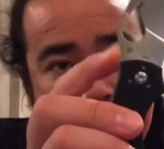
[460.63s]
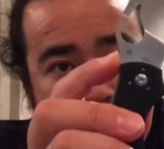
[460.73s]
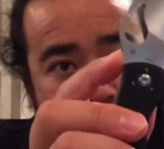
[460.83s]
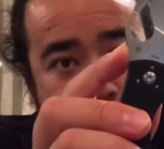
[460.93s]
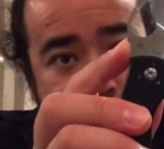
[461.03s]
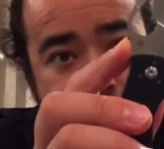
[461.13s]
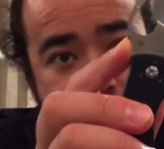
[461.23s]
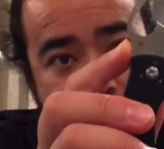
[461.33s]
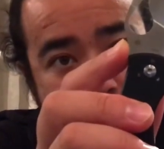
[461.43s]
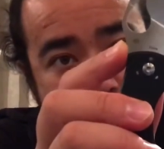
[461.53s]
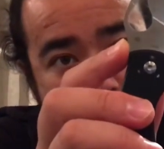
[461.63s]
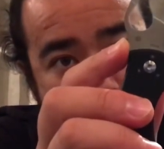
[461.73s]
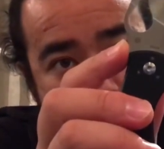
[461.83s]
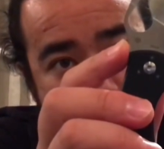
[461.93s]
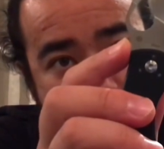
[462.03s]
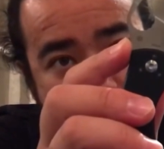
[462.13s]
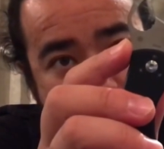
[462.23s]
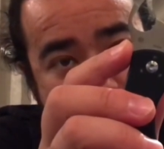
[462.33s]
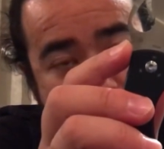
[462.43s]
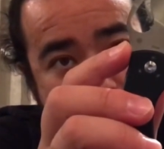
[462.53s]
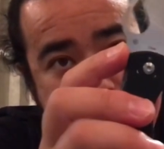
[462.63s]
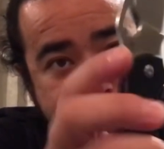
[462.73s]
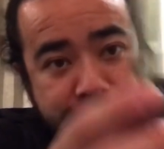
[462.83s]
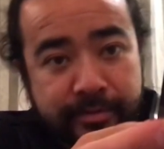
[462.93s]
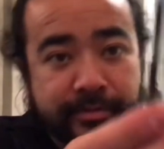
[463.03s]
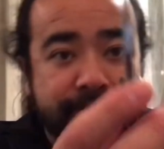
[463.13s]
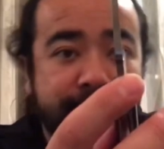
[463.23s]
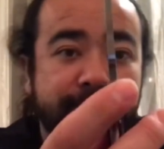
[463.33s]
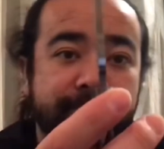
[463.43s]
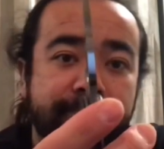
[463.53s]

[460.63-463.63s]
lip, and you know,